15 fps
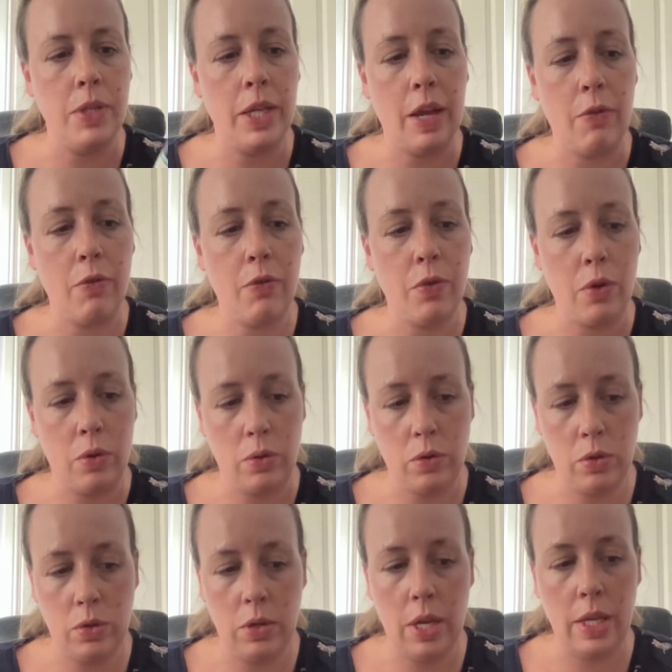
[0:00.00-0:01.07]
get through
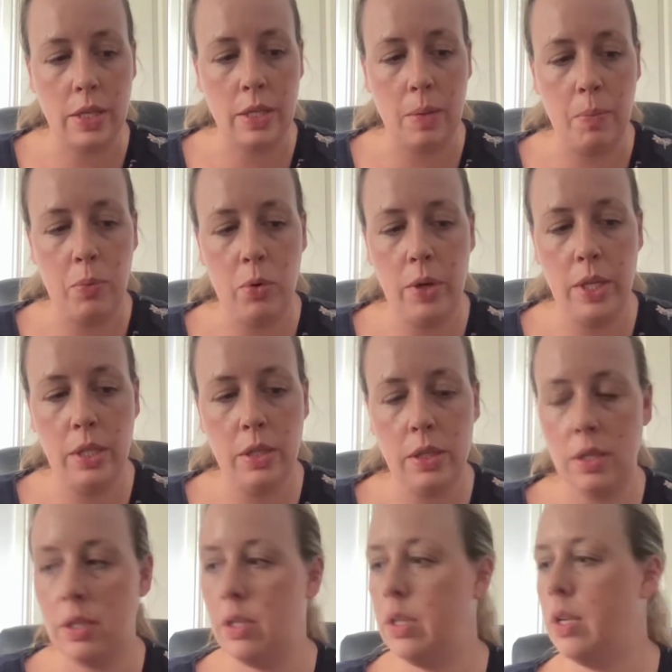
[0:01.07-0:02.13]
at some point.
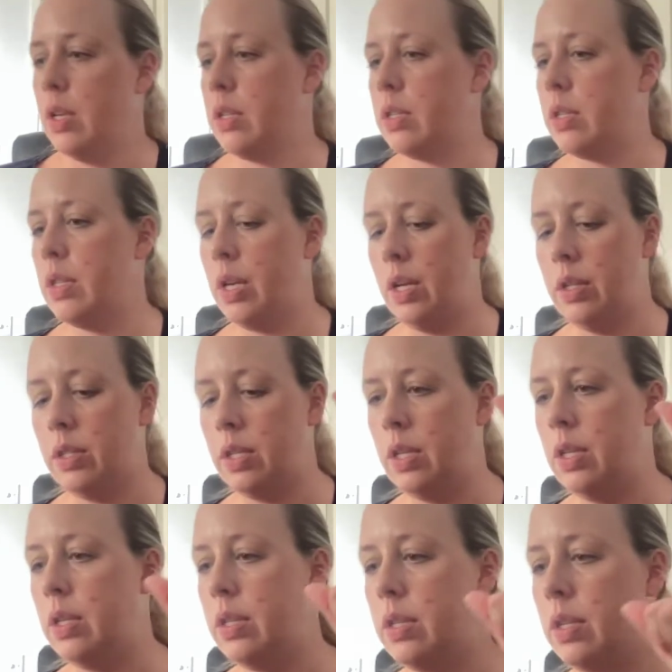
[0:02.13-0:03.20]
So that
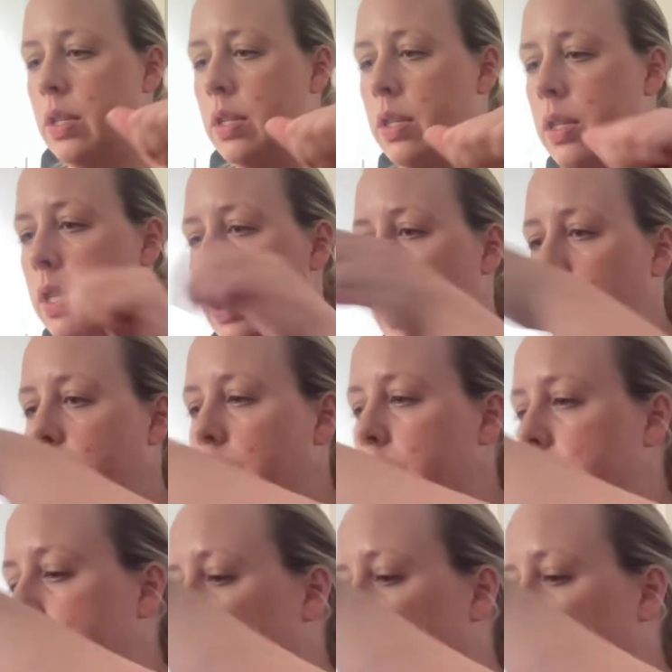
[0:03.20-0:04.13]
is that.